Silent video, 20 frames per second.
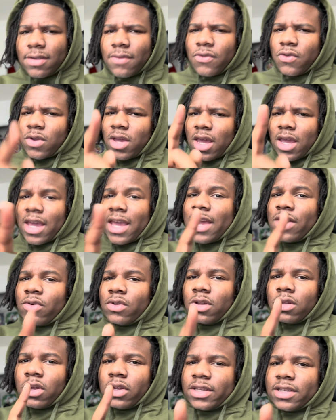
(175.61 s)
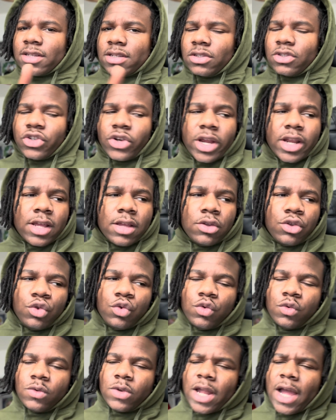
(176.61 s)
If you can't handle the losses in trading, you
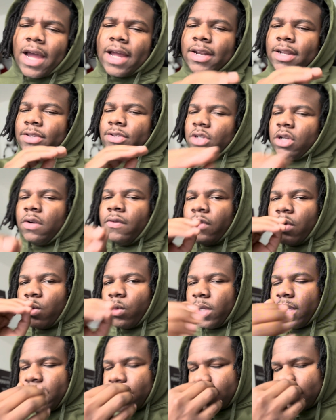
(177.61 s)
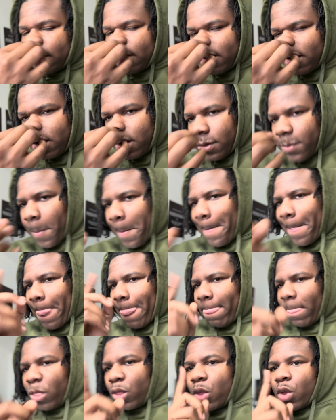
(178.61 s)
do not deserve the wins.
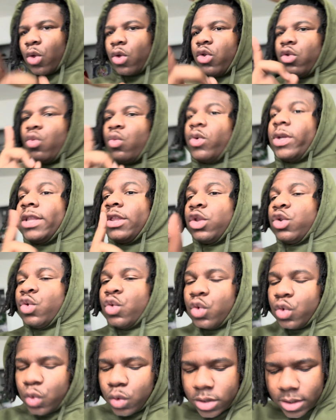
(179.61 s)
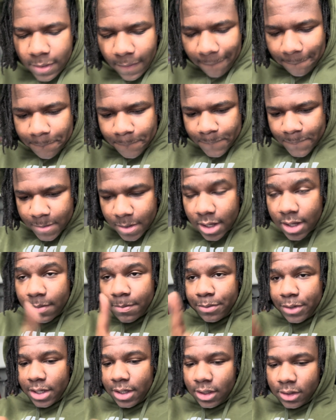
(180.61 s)
We lose in
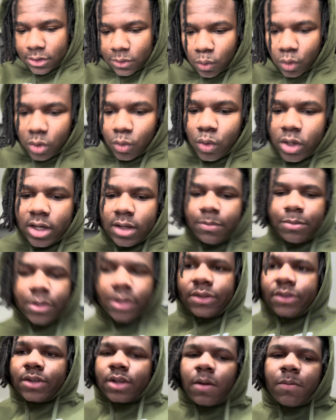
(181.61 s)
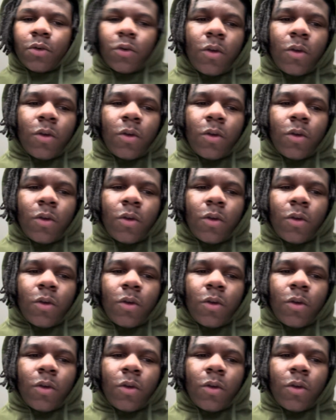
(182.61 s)
peace, we win in peace. Come on.